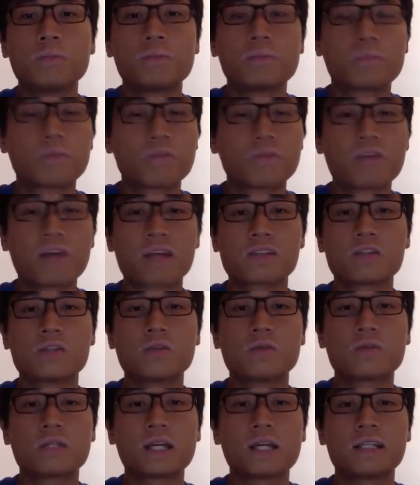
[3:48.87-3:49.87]

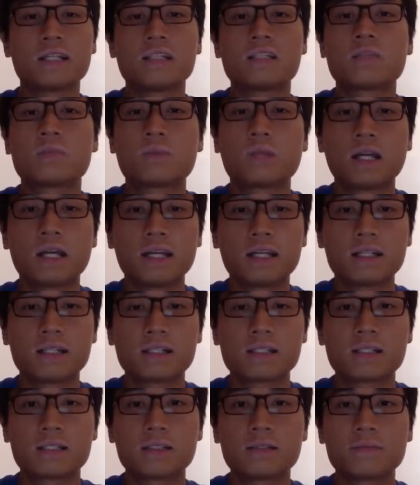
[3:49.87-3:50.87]
professional tennis
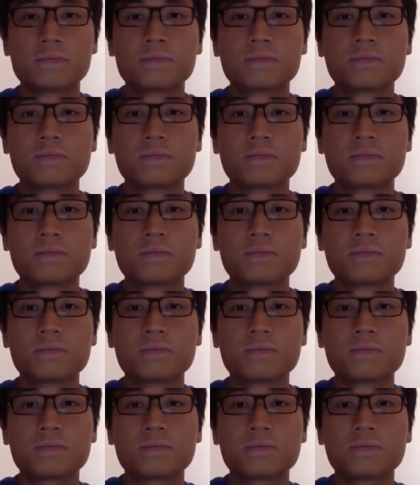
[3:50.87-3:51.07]
players.